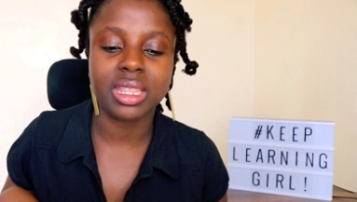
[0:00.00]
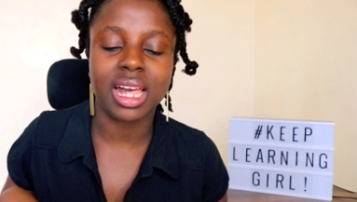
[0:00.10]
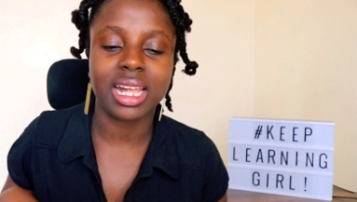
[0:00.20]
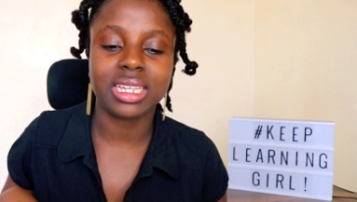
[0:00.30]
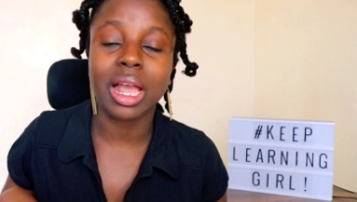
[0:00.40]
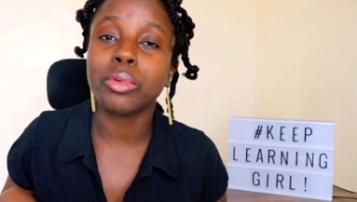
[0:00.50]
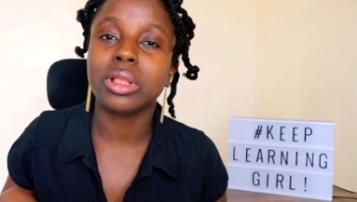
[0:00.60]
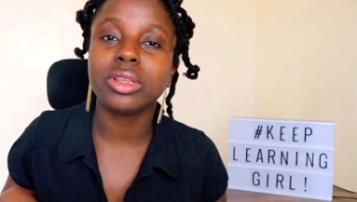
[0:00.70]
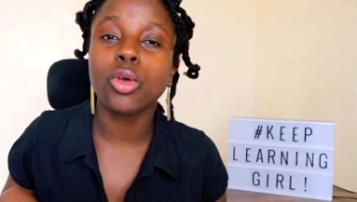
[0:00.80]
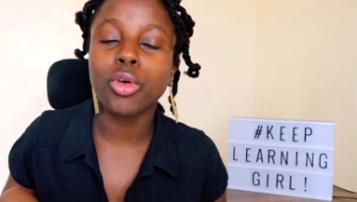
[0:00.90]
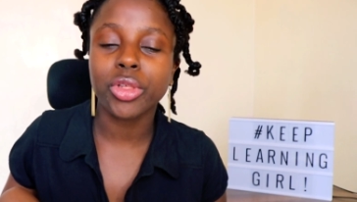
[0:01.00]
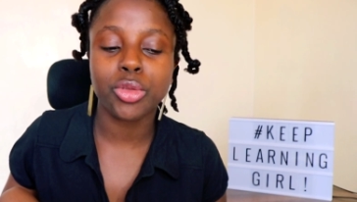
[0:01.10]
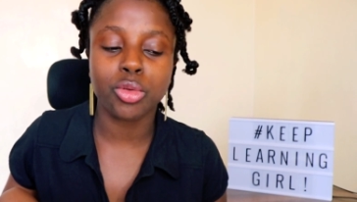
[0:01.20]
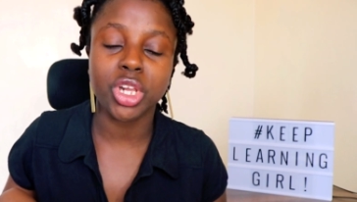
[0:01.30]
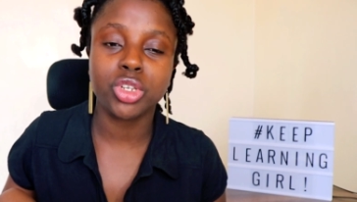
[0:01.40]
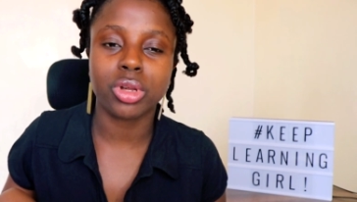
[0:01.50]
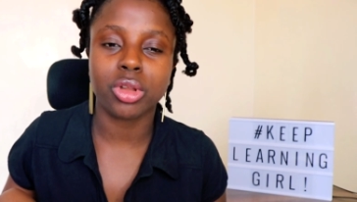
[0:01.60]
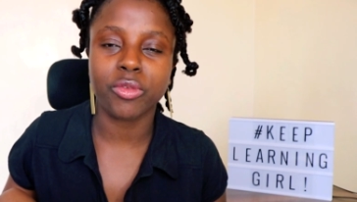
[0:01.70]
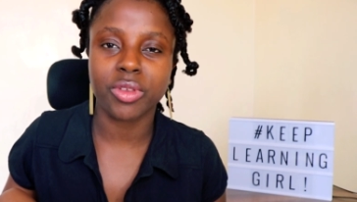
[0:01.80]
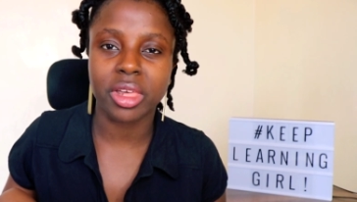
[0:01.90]
that i will go through each
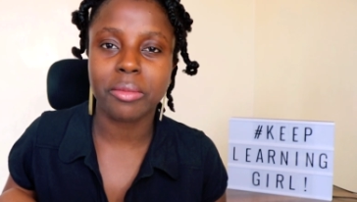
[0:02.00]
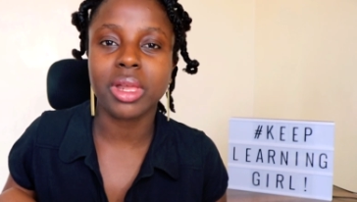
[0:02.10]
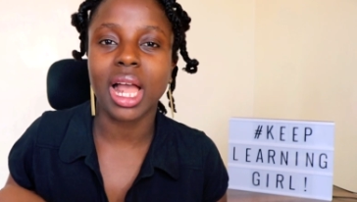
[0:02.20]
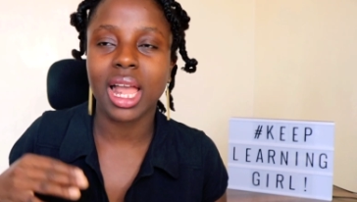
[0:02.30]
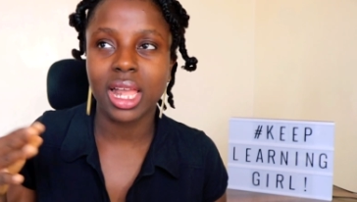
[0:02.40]
one of them